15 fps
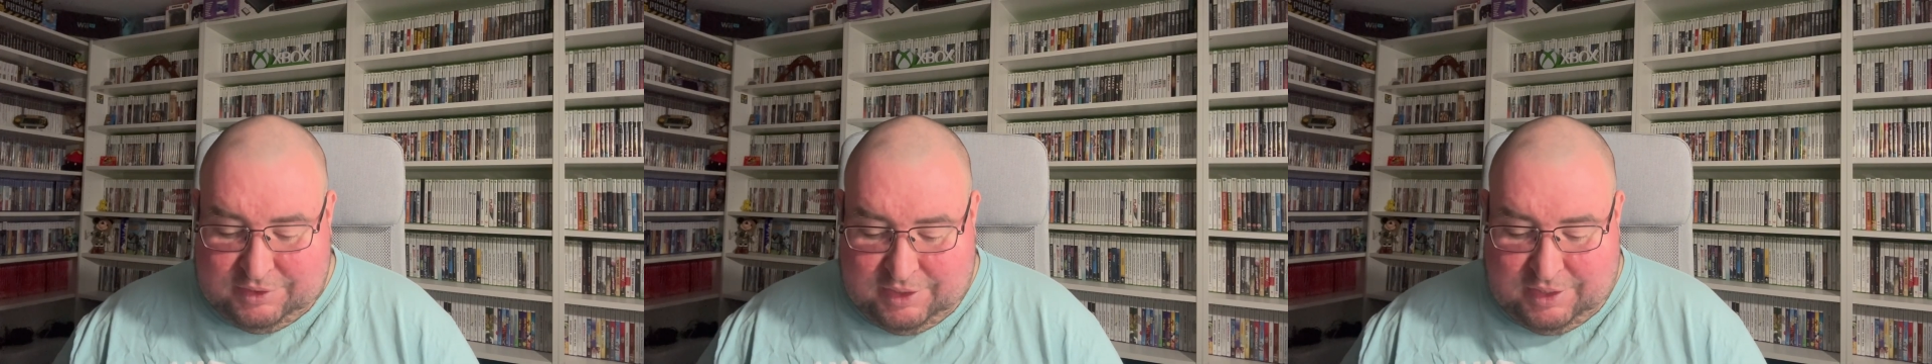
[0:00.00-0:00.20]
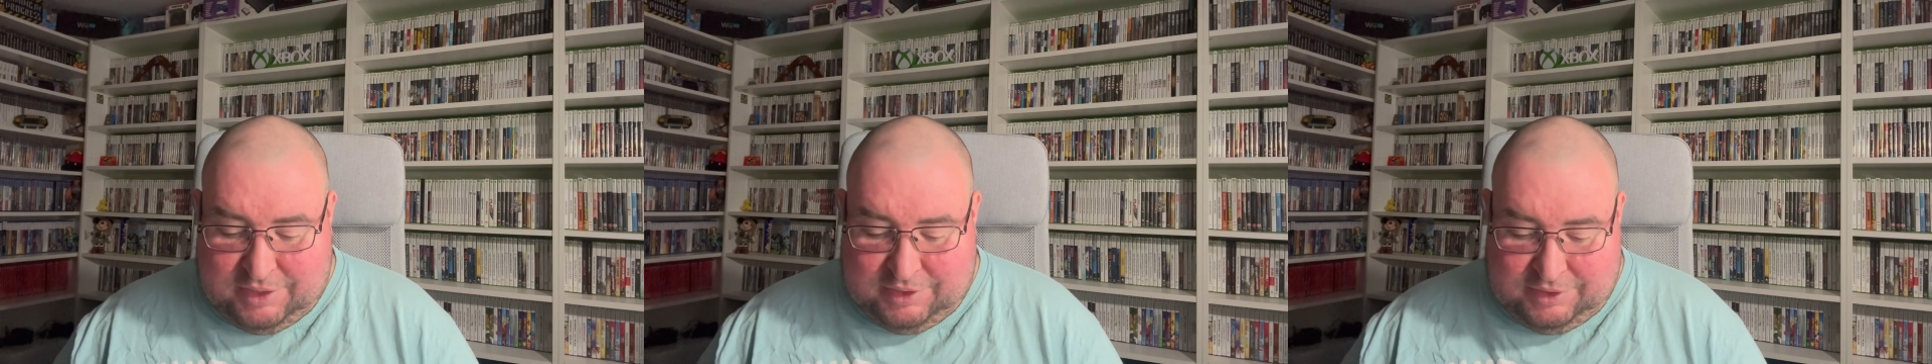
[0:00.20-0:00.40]

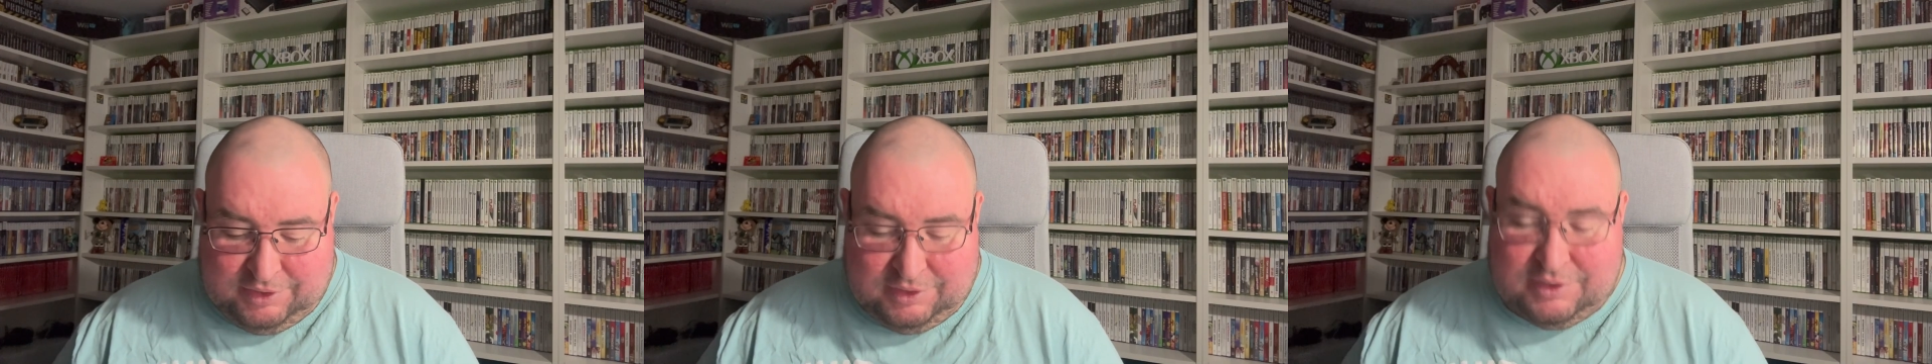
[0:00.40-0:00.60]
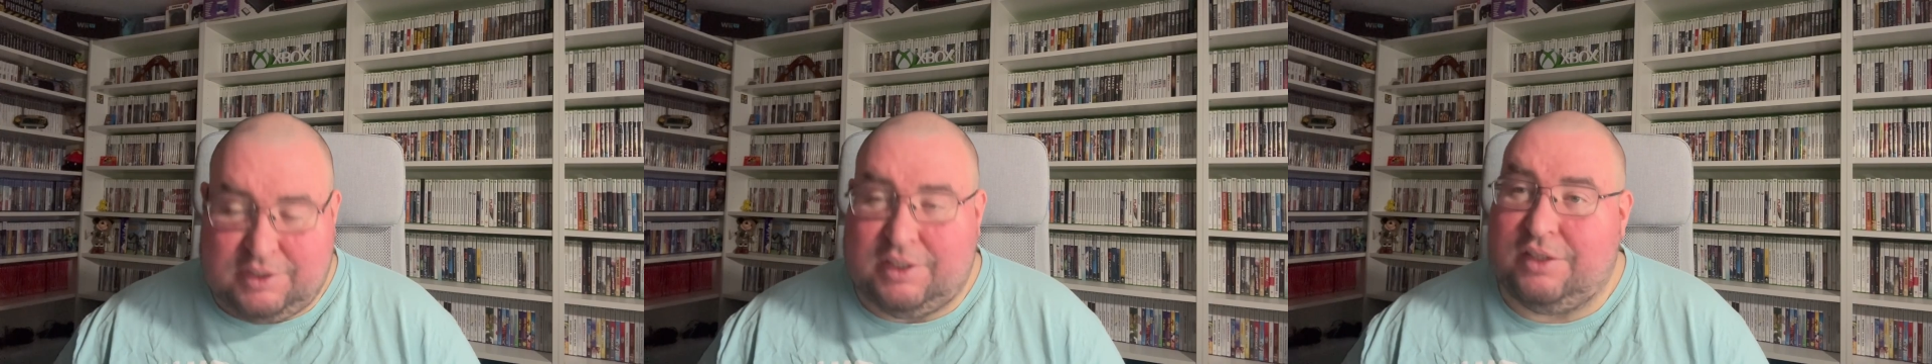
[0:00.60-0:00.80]
out this
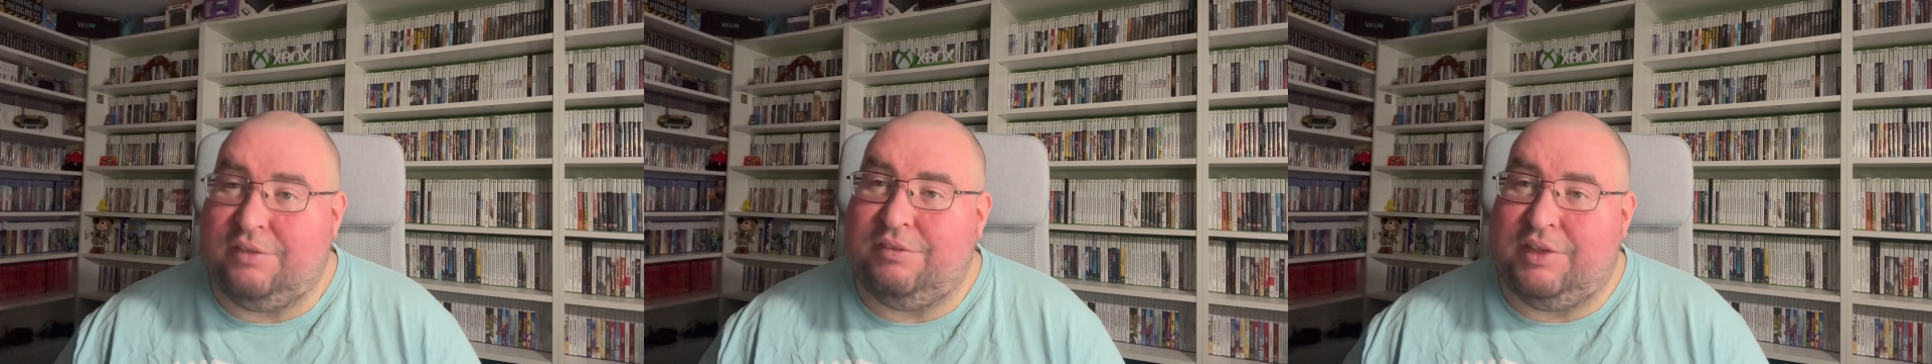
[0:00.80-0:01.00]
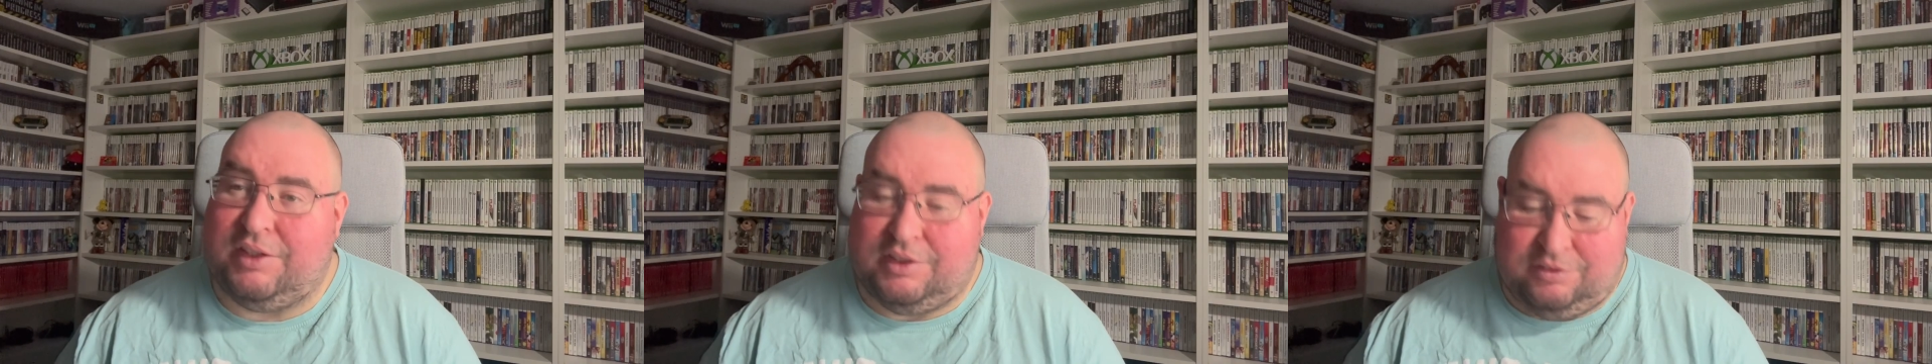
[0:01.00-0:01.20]
is something
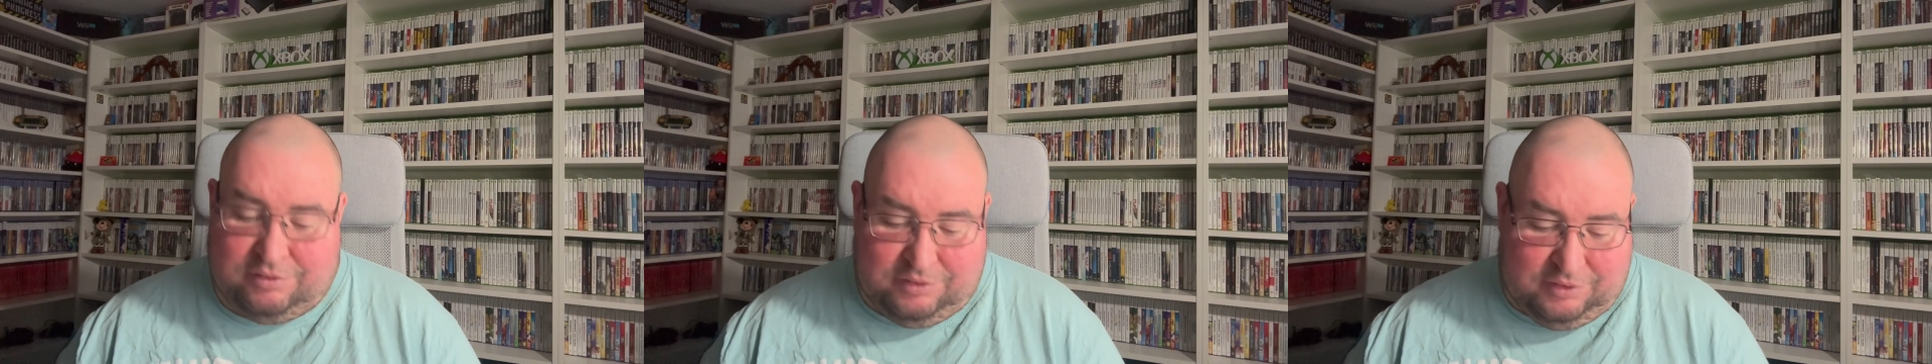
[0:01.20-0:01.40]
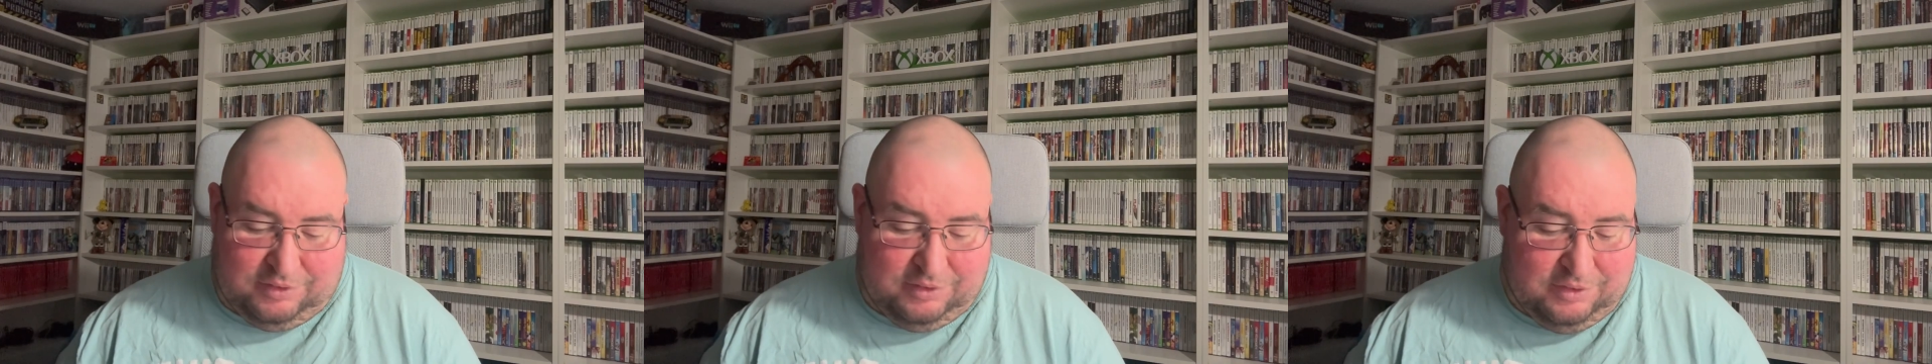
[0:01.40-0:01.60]
completely
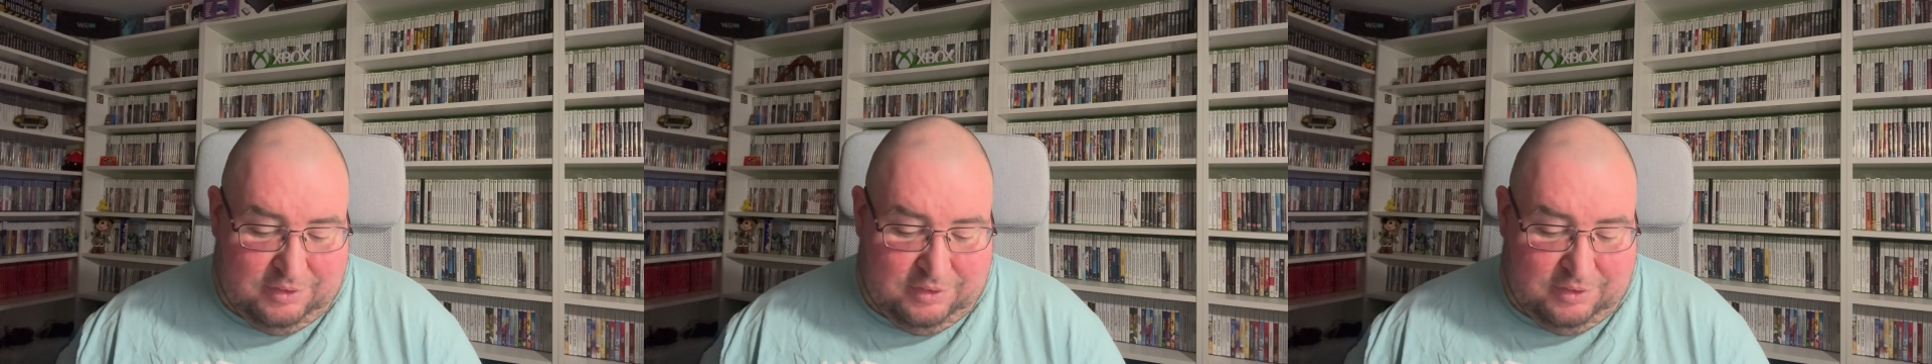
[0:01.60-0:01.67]
different.